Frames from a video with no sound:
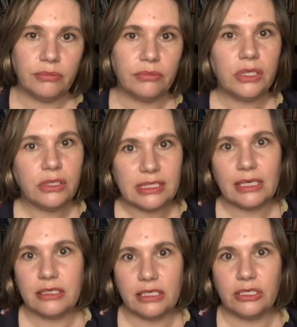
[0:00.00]
using
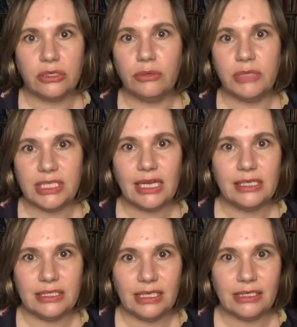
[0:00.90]
digital
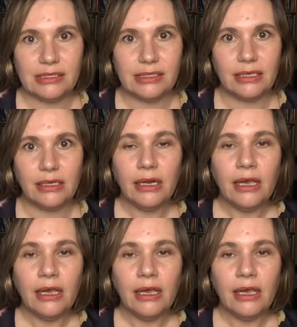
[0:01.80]
modalities that